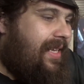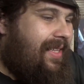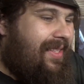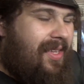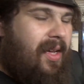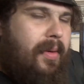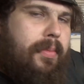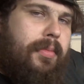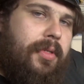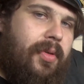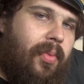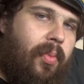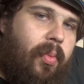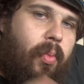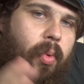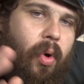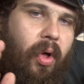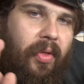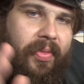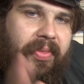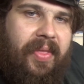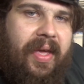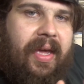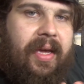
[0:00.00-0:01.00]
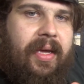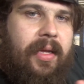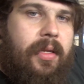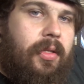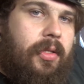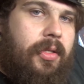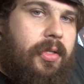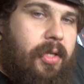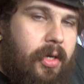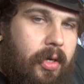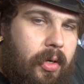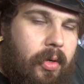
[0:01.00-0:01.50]
in terms of what they
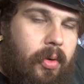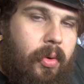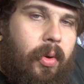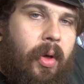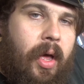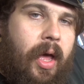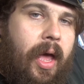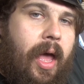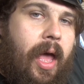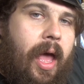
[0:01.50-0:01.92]
can do.